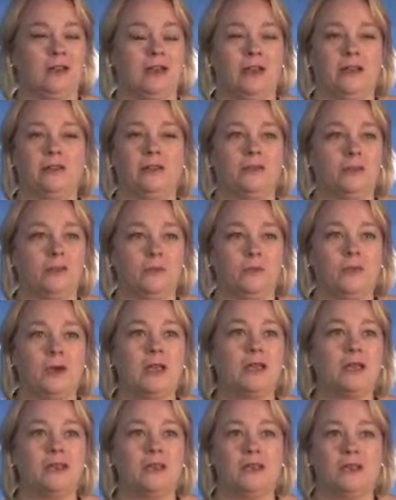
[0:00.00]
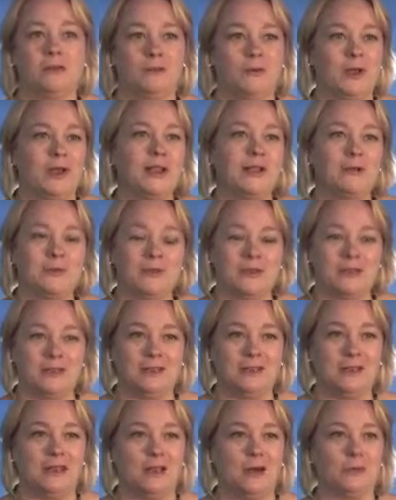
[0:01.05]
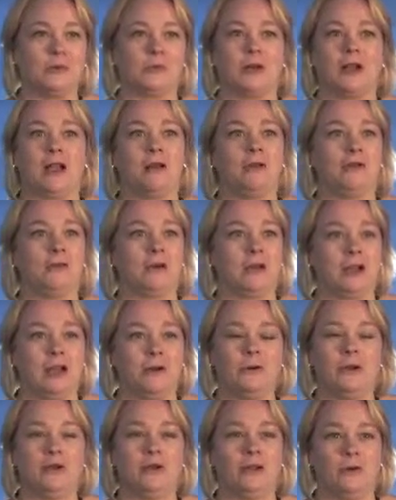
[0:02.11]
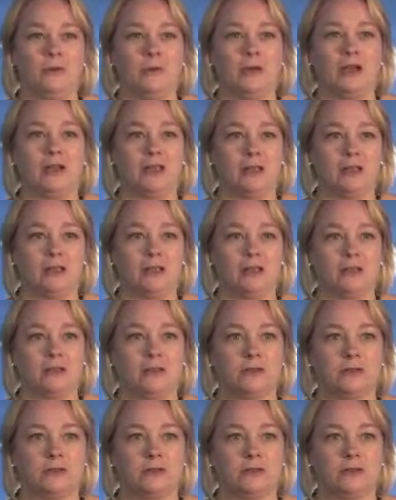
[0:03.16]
I don't know when I would need help or how I'd go about getting that.